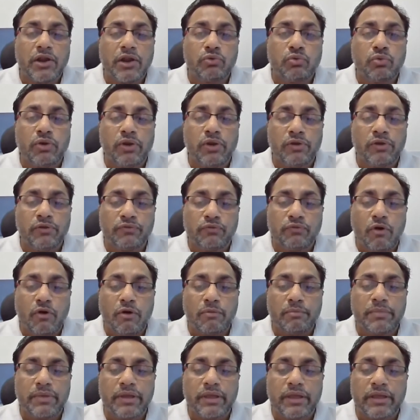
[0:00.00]
to
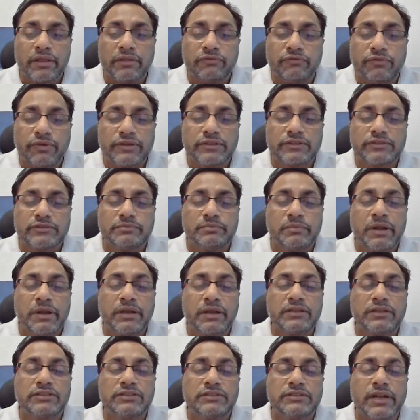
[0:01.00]
inform
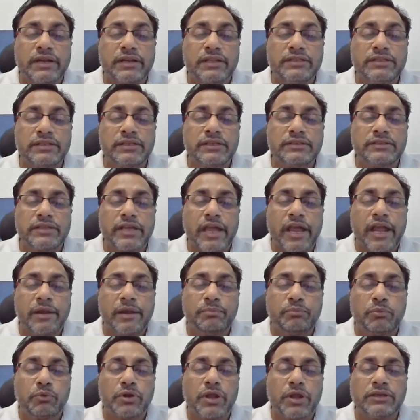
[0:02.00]
investment strategies
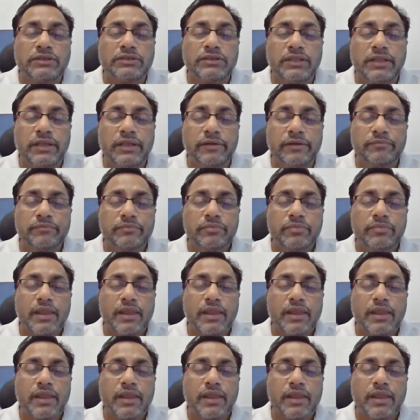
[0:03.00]
and potentially